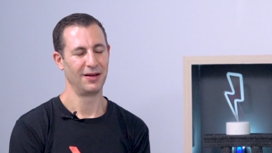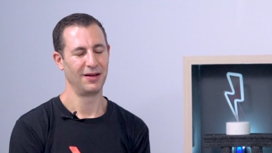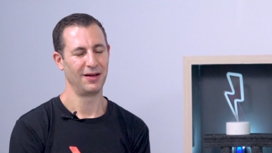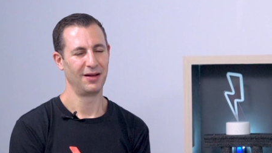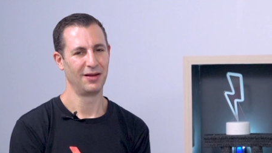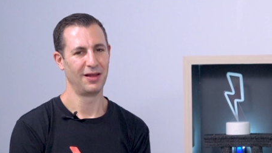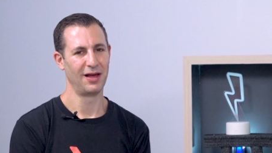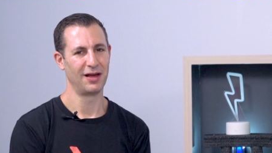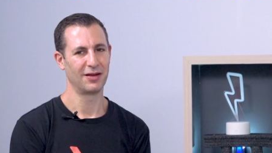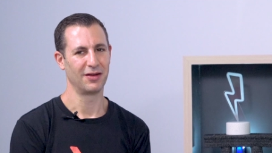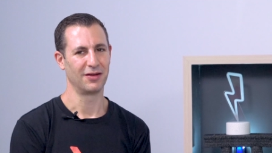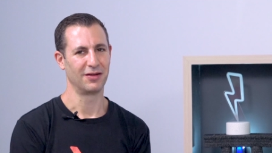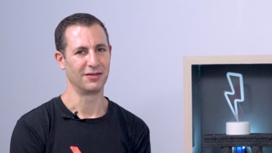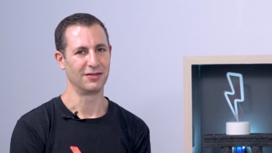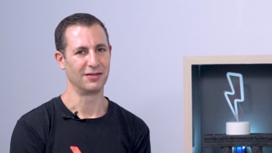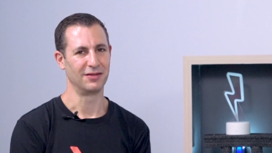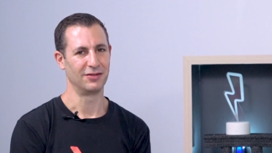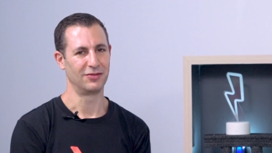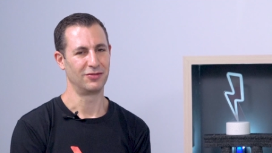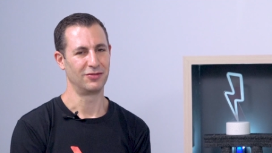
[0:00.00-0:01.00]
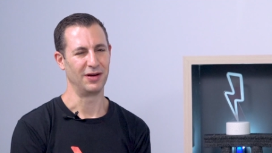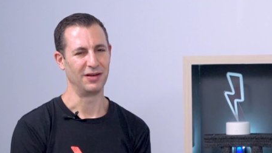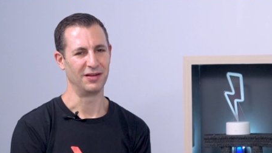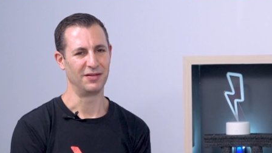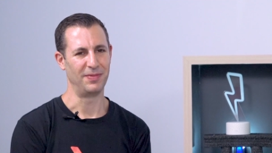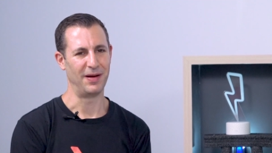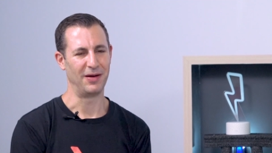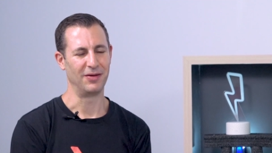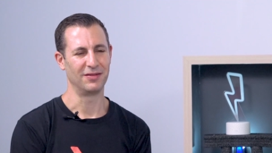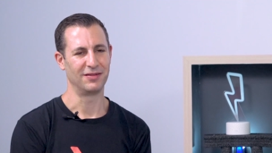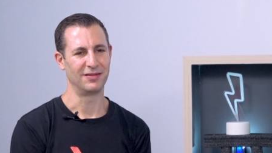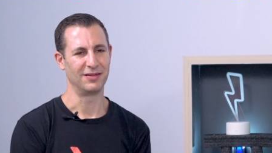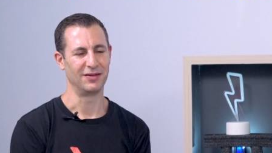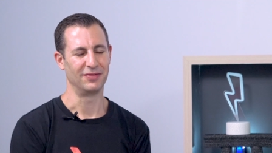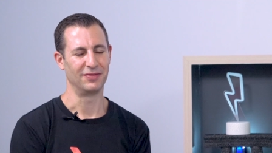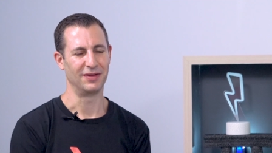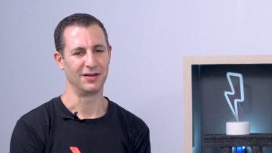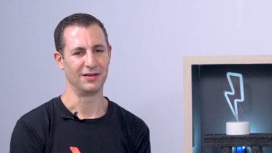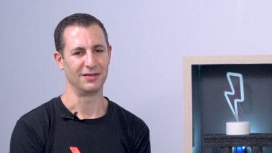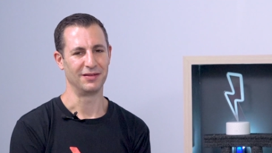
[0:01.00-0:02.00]
I like it because of the transparency of
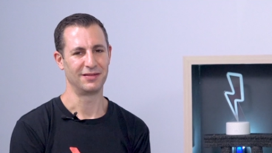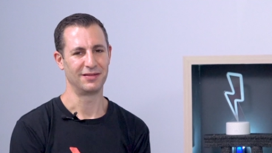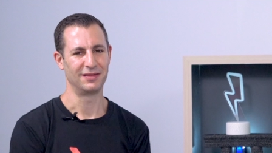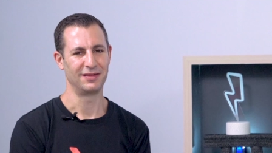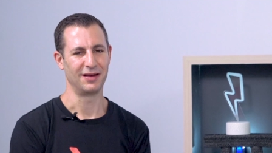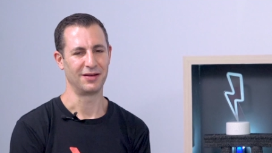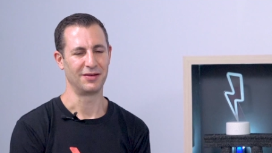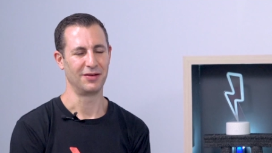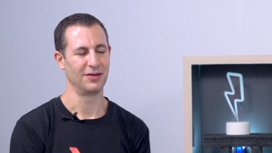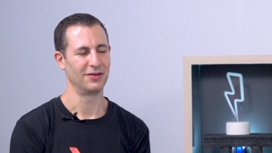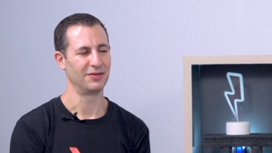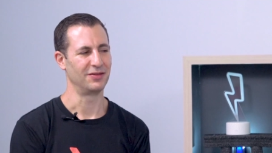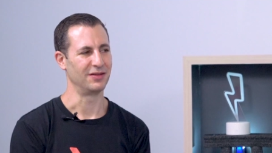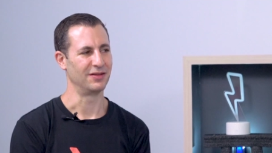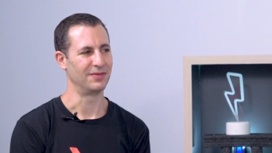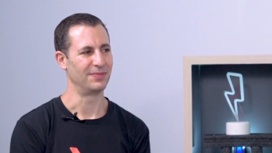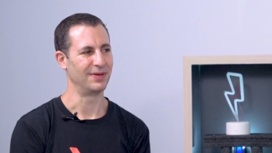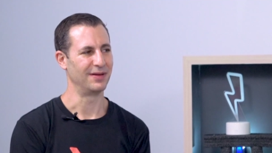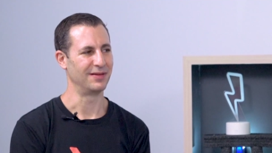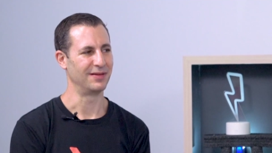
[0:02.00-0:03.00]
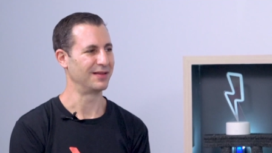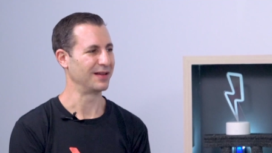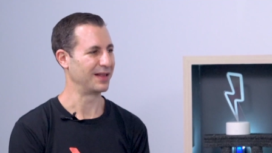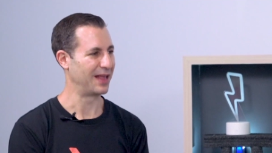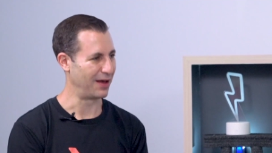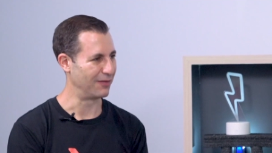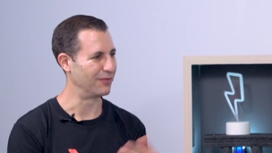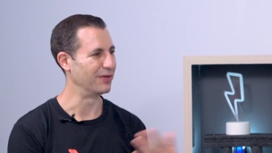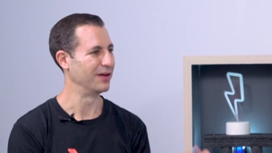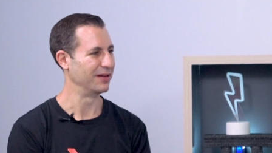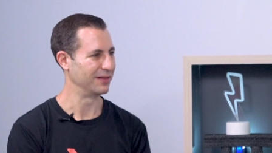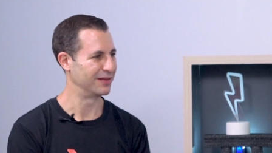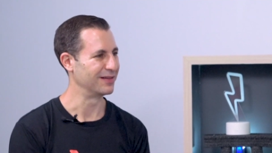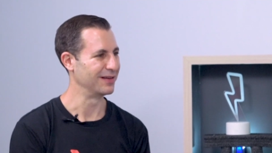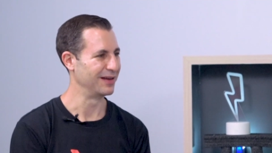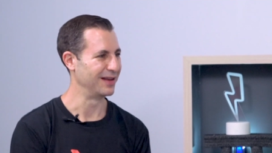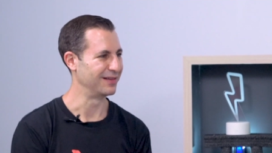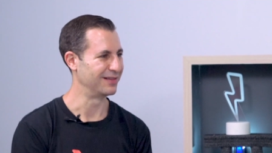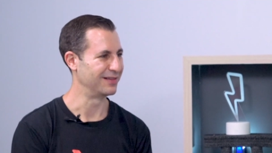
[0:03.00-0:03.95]
these technologies, but it's the governance that needs